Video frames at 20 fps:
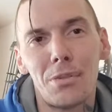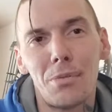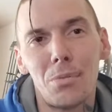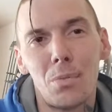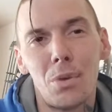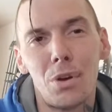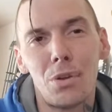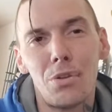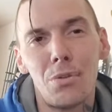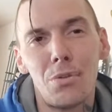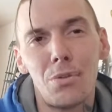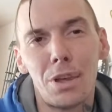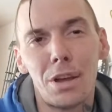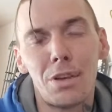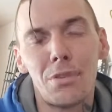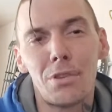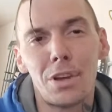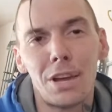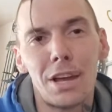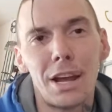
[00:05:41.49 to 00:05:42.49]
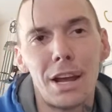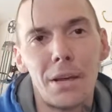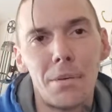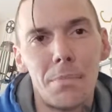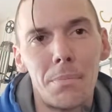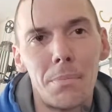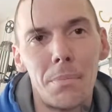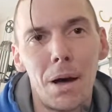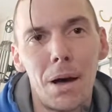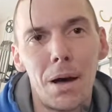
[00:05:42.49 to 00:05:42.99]
What you think you could get
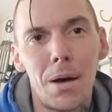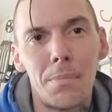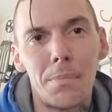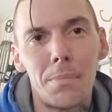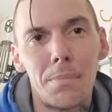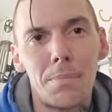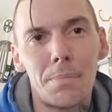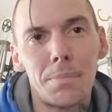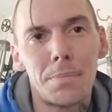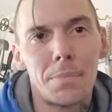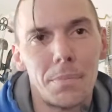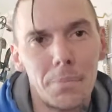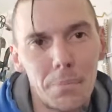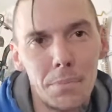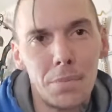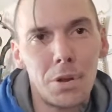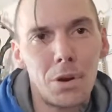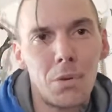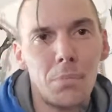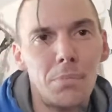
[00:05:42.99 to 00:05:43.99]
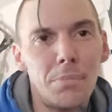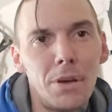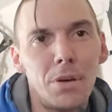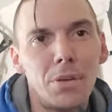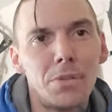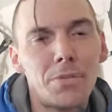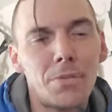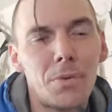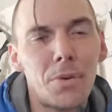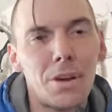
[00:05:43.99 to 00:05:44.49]
it
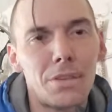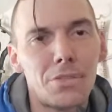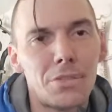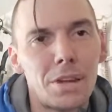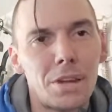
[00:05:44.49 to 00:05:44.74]
milled for us?